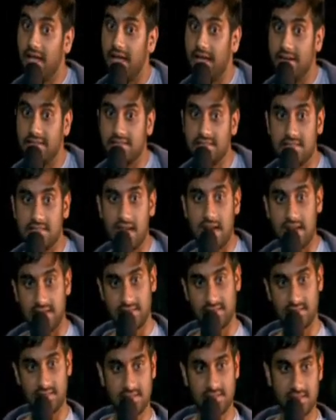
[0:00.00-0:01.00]
and it's
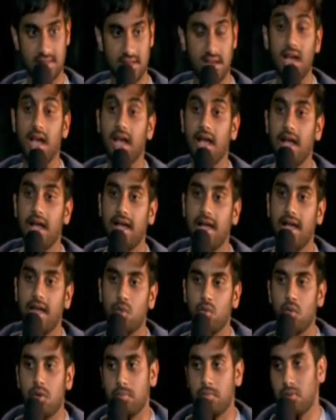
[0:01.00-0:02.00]
nice. And
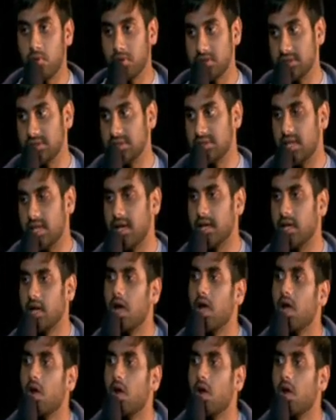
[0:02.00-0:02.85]
at one point, she's like,